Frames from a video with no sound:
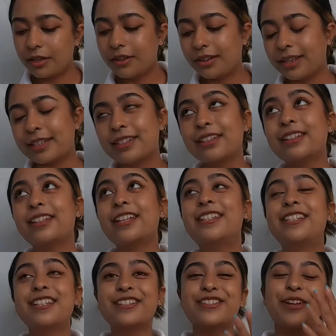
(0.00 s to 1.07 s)
Okay, so
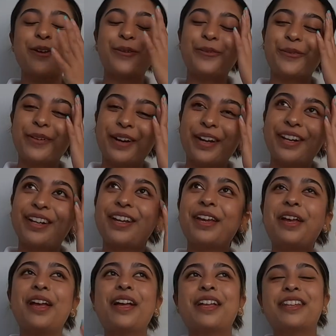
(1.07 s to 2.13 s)
this is the one
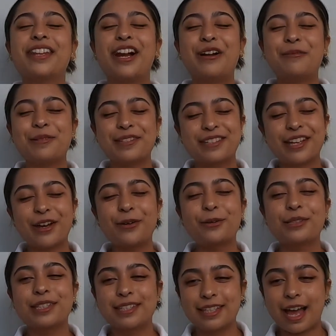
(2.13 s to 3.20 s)
that I'm
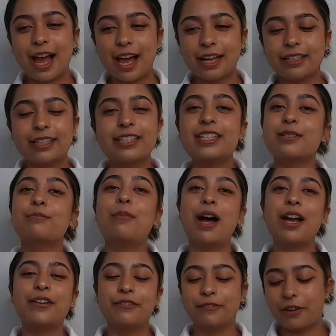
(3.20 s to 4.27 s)
so sad. This is
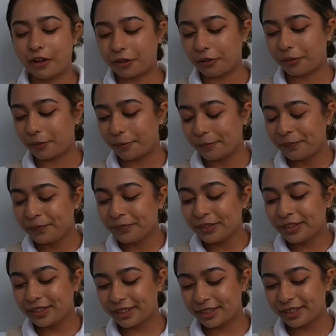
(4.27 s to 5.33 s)
my fault.
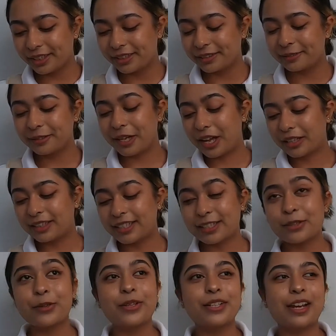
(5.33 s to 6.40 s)
This
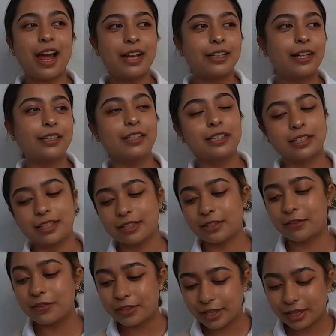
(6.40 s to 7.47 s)
one, I got this because
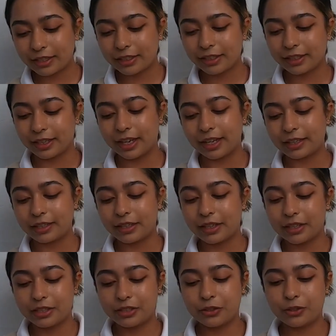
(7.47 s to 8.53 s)
of Jenny again.
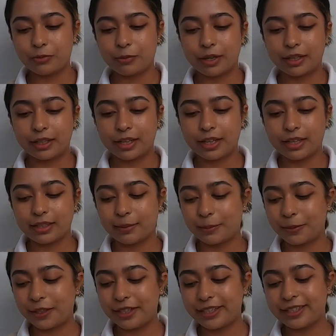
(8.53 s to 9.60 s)
She was wearing it in the
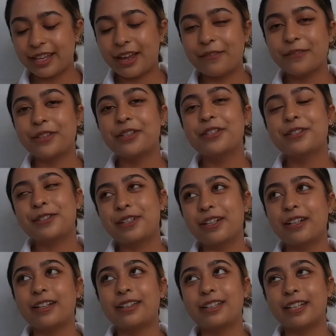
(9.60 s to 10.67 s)
Pretty Savage, and
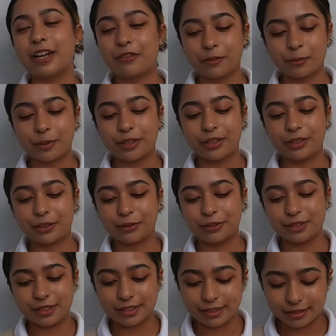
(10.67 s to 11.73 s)
I think everybody
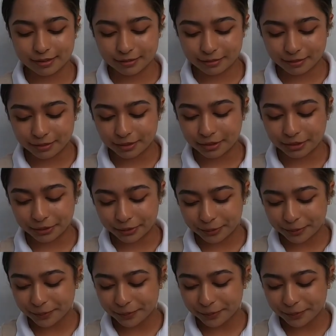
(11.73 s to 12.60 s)
knows this look.